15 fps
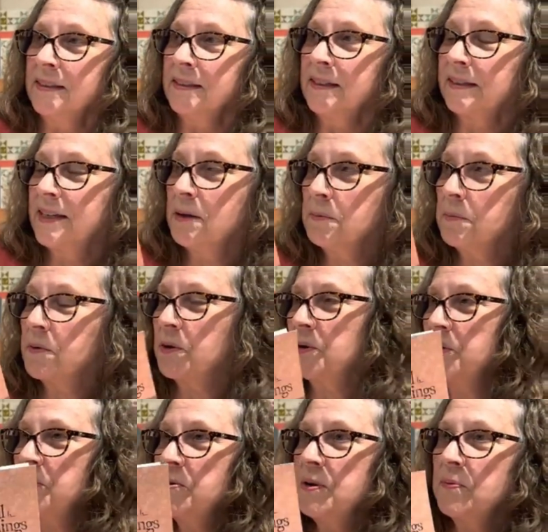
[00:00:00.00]
I can't remember
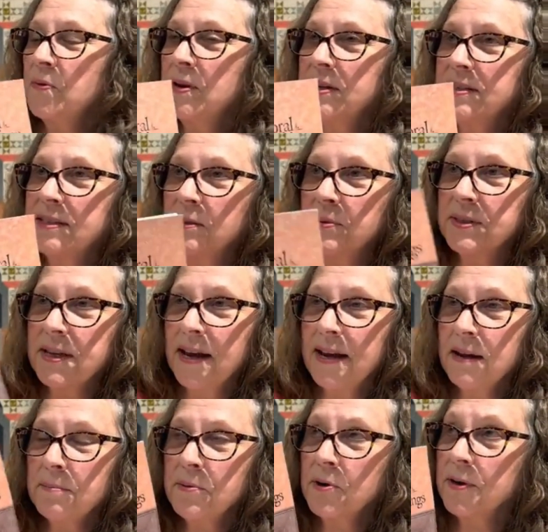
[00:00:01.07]
who it was that was
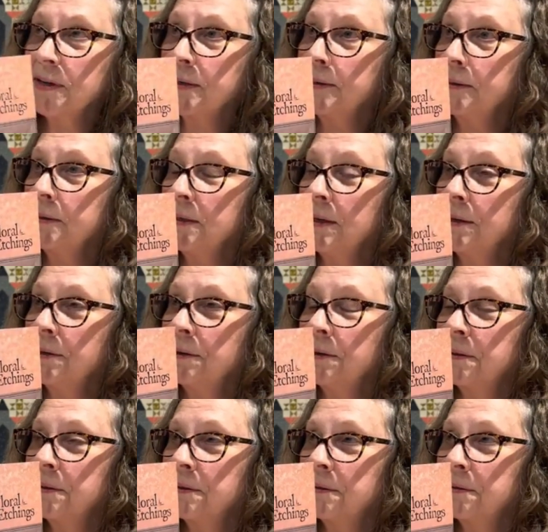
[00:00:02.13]
at market
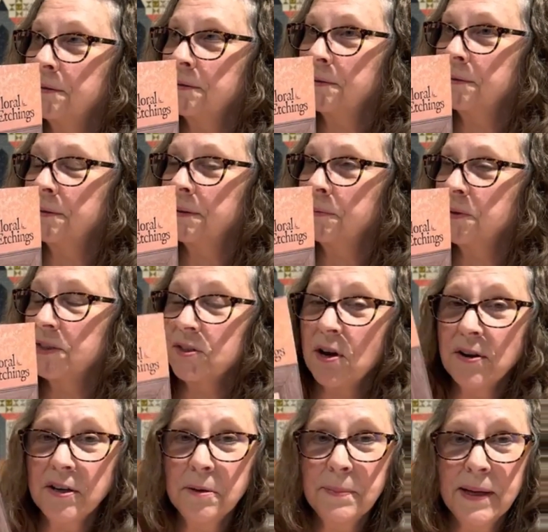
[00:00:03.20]
or was
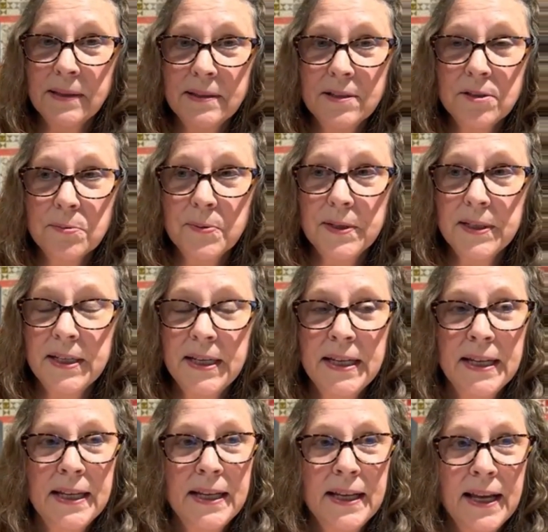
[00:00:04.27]
talking about this one,
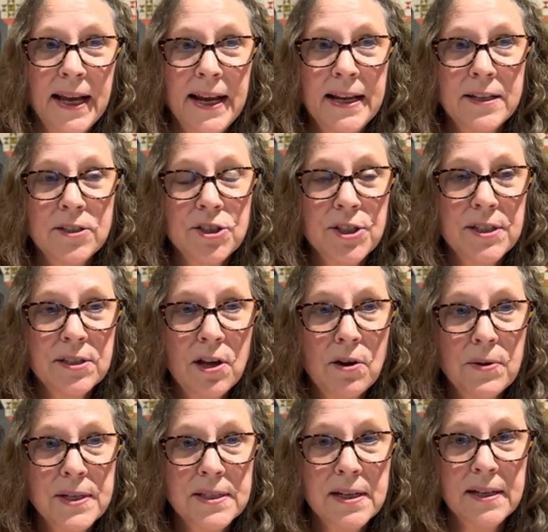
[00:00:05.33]
and she
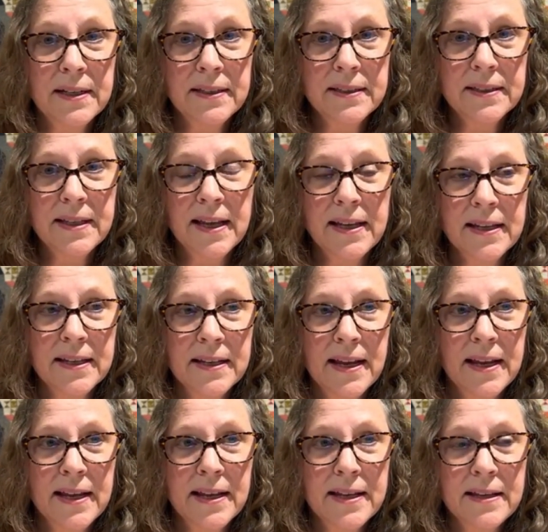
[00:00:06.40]
saw it done in
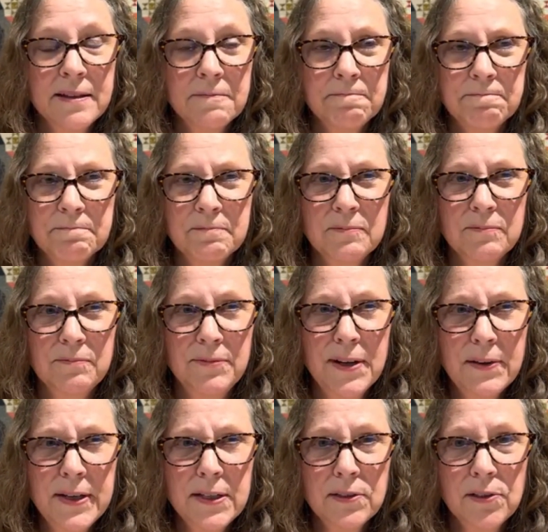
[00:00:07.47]
a
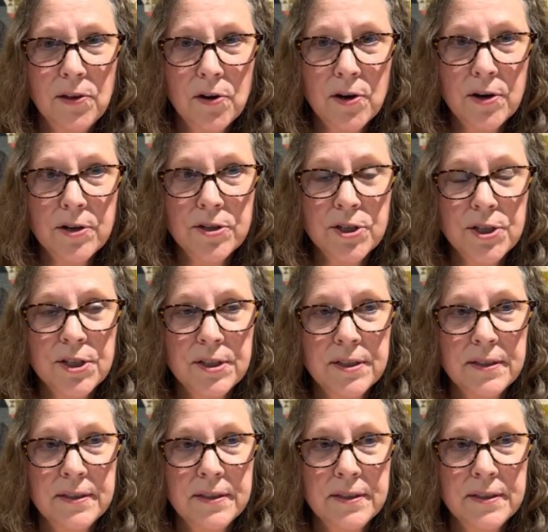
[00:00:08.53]
very large